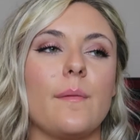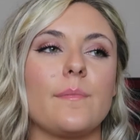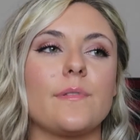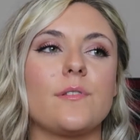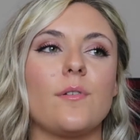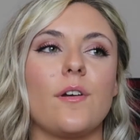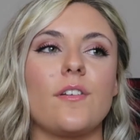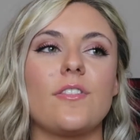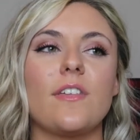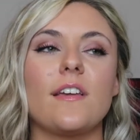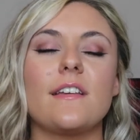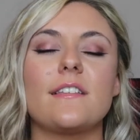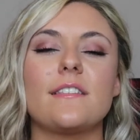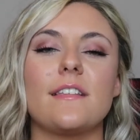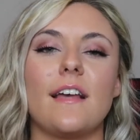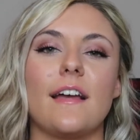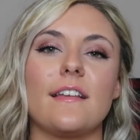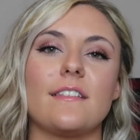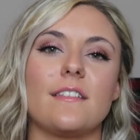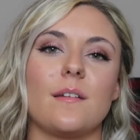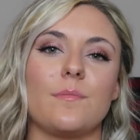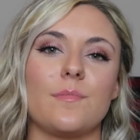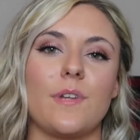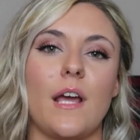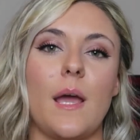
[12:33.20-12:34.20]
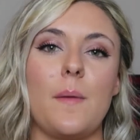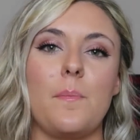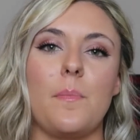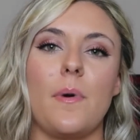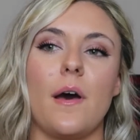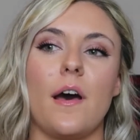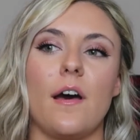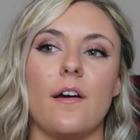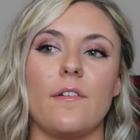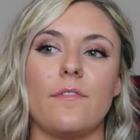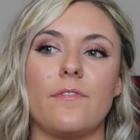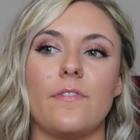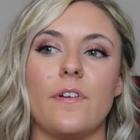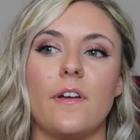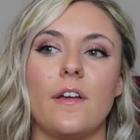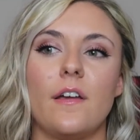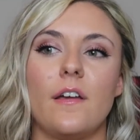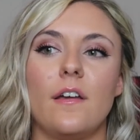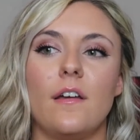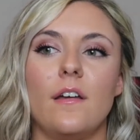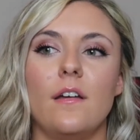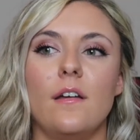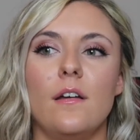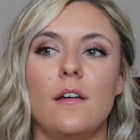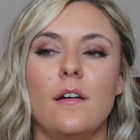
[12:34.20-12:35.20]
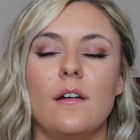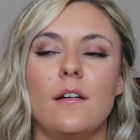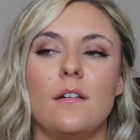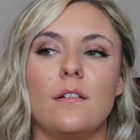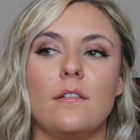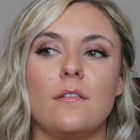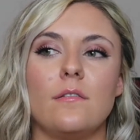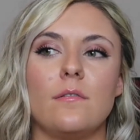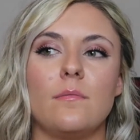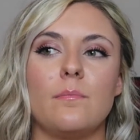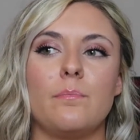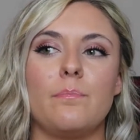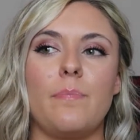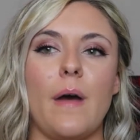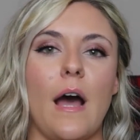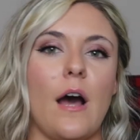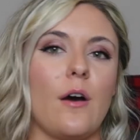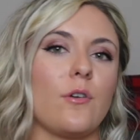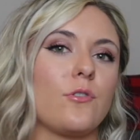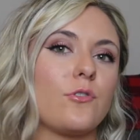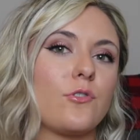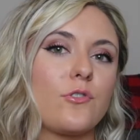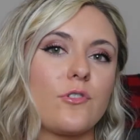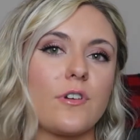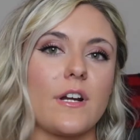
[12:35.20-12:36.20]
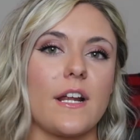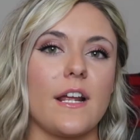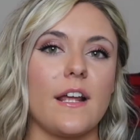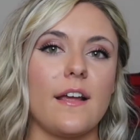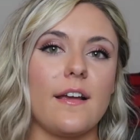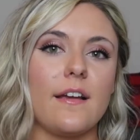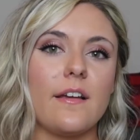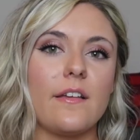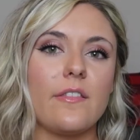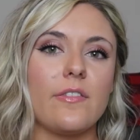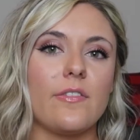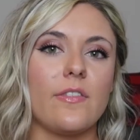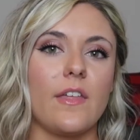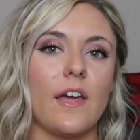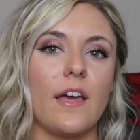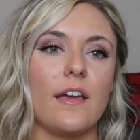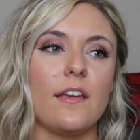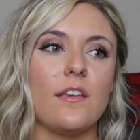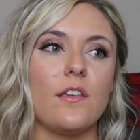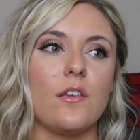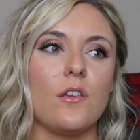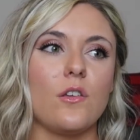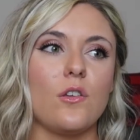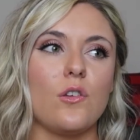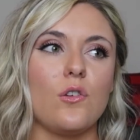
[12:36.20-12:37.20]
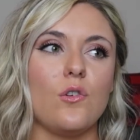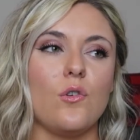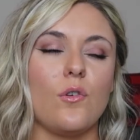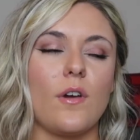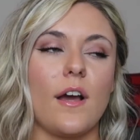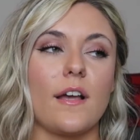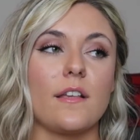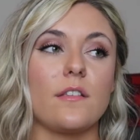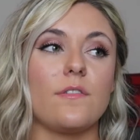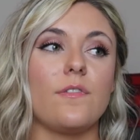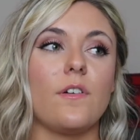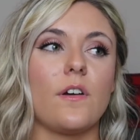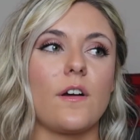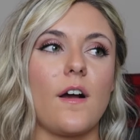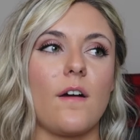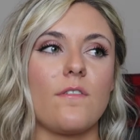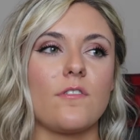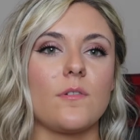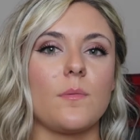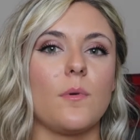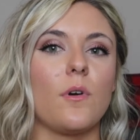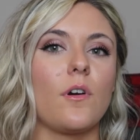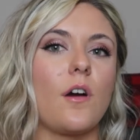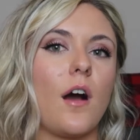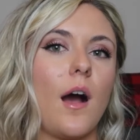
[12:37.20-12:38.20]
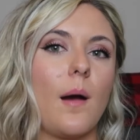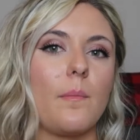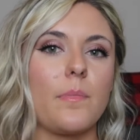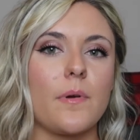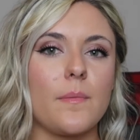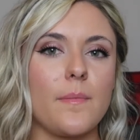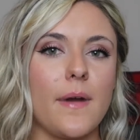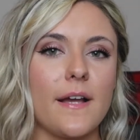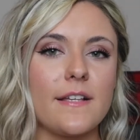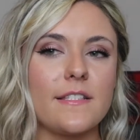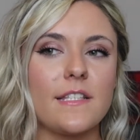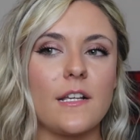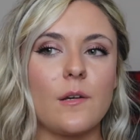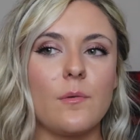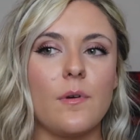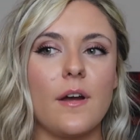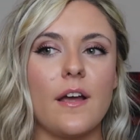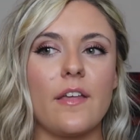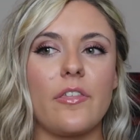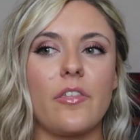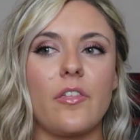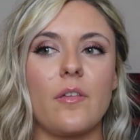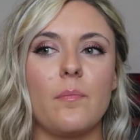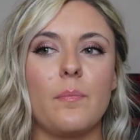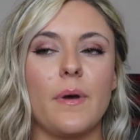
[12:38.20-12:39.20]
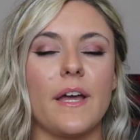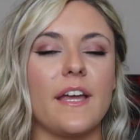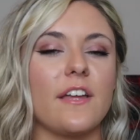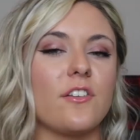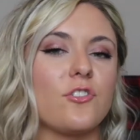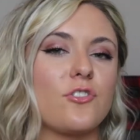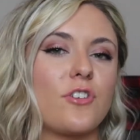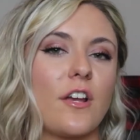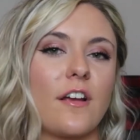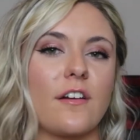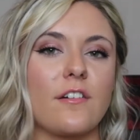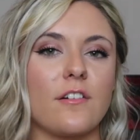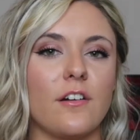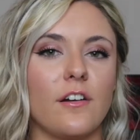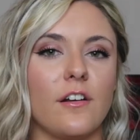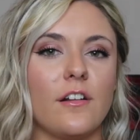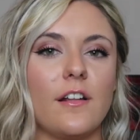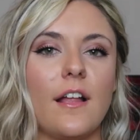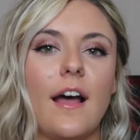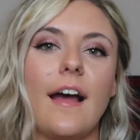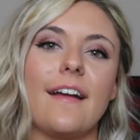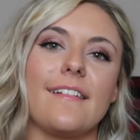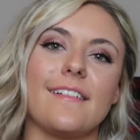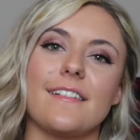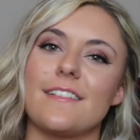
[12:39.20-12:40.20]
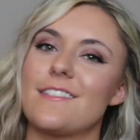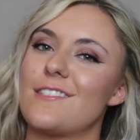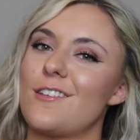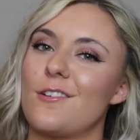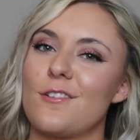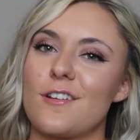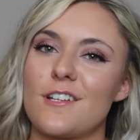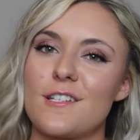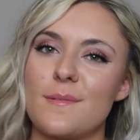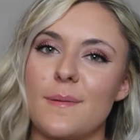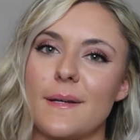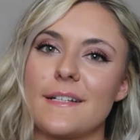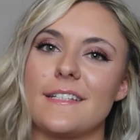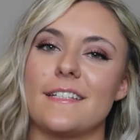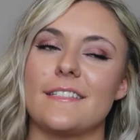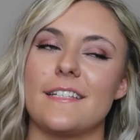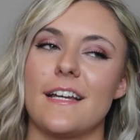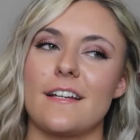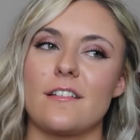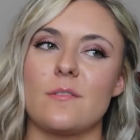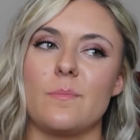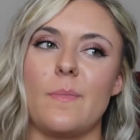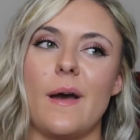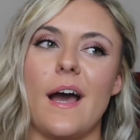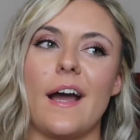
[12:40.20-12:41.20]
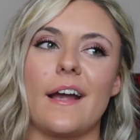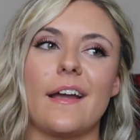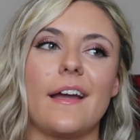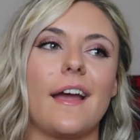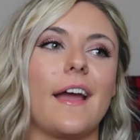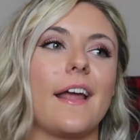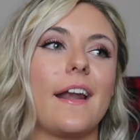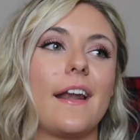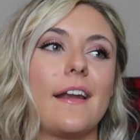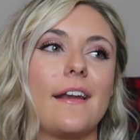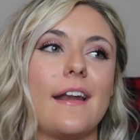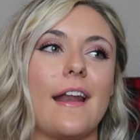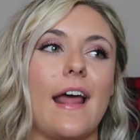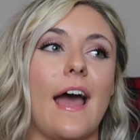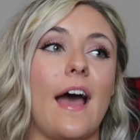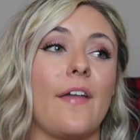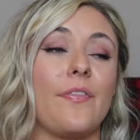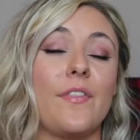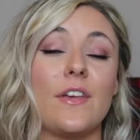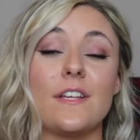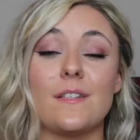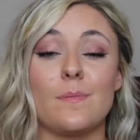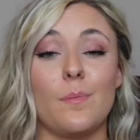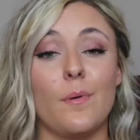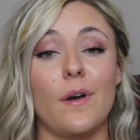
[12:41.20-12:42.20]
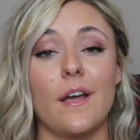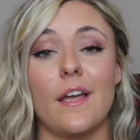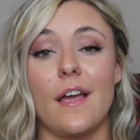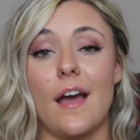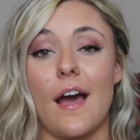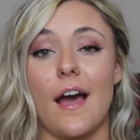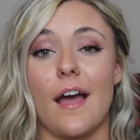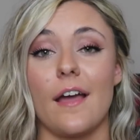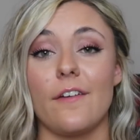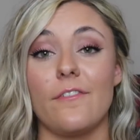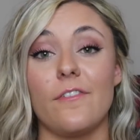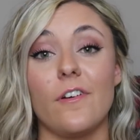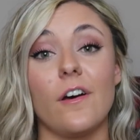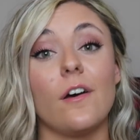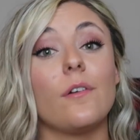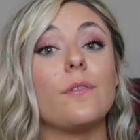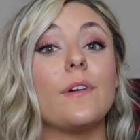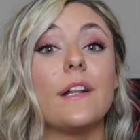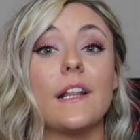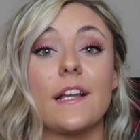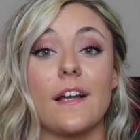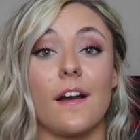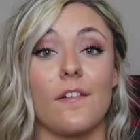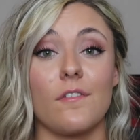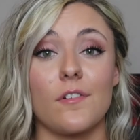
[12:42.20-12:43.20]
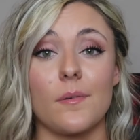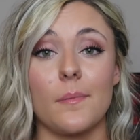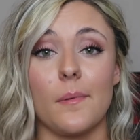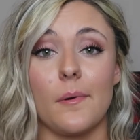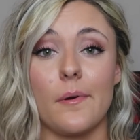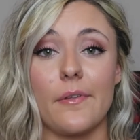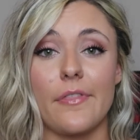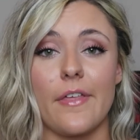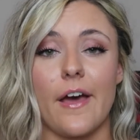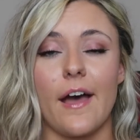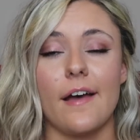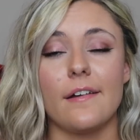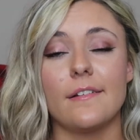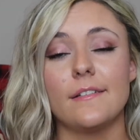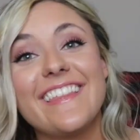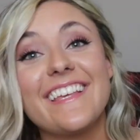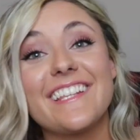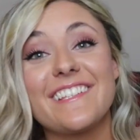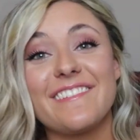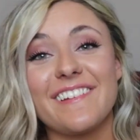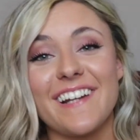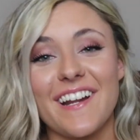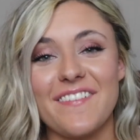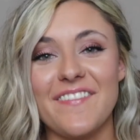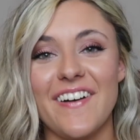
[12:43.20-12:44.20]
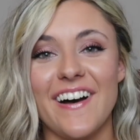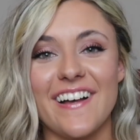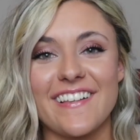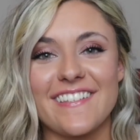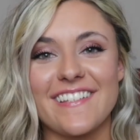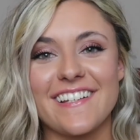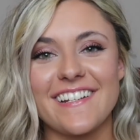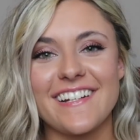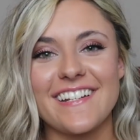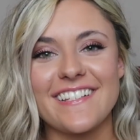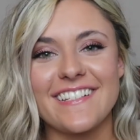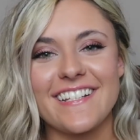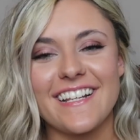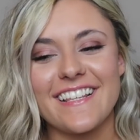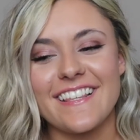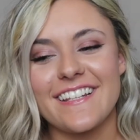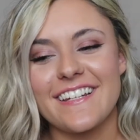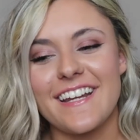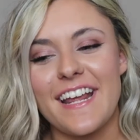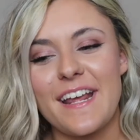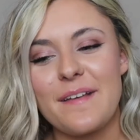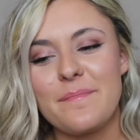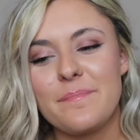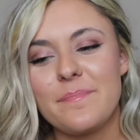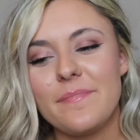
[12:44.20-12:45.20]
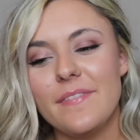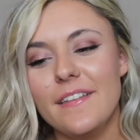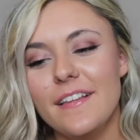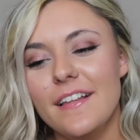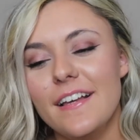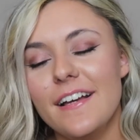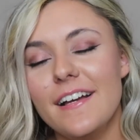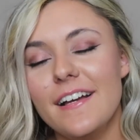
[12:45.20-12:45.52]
So I think set some type of boundary that you guys feel comfortable compromising with. But in general, I just don't expect a text back, and at this point I feel really comfortable with that. This one I'm also gonna say the name.